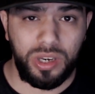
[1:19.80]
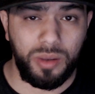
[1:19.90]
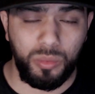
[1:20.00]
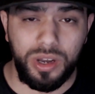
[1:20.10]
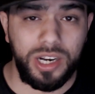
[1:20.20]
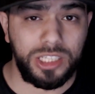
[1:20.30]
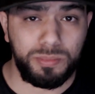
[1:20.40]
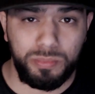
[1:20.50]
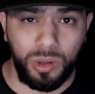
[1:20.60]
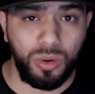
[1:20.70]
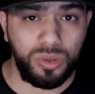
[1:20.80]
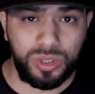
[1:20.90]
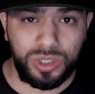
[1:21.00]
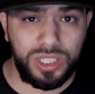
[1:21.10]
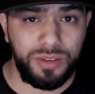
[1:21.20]
one
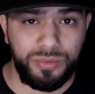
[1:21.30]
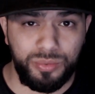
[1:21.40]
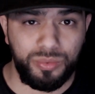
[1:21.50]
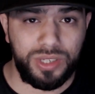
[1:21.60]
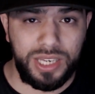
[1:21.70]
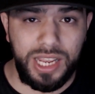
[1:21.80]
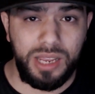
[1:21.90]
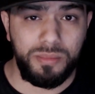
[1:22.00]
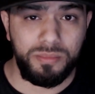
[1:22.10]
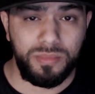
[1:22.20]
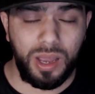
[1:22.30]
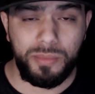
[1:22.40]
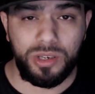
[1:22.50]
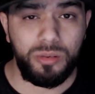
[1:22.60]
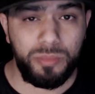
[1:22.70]
explosive team. I
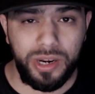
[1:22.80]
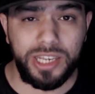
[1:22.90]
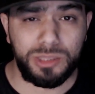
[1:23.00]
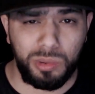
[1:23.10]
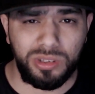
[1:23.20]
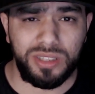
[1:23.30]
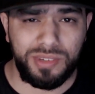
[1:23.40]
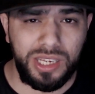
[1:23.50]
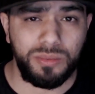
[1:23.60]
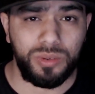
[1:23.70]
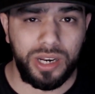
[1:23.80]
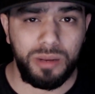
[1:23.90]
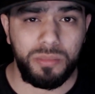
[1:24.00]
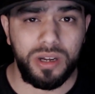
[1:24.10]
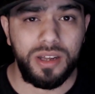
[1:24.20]
mean, two pretty explosive teams,
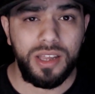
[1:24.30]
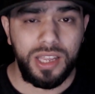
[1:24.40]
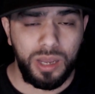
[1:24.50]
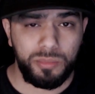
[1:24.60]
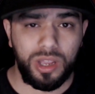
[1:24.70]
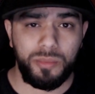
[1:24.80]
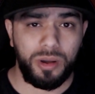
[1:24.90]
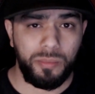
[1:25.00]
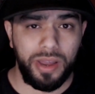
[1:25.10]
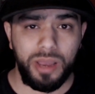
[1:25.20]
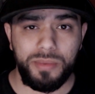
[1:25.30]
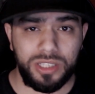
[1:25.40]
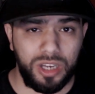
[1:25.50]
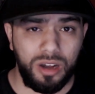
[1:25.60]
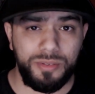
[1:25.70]
right? But I'm talking about Miami's
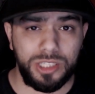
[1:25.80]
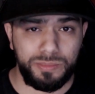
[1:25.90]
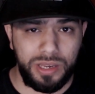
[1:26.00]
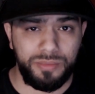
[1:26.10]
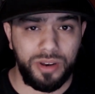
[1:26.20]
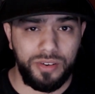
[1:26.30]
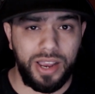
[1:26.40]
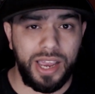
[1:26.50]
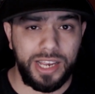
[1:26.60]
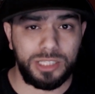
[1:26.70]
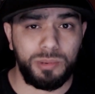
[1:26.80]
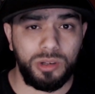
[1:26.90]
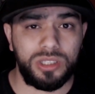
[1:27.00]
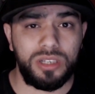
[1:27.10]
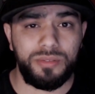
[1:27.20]
offense being very high
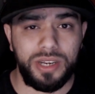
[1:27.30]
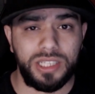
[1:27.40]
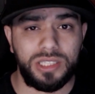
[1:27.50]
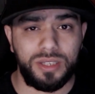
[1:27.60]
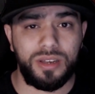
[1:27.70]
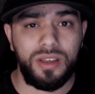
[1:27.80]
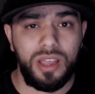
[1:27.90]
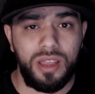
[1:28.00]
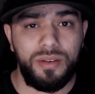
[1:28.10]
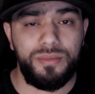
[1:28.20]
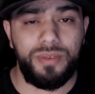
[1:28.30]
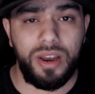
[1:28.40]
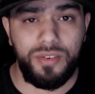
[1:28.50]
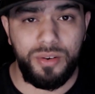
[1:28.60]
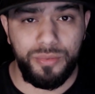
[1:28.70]
explosive against a
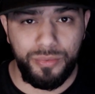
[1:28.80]
very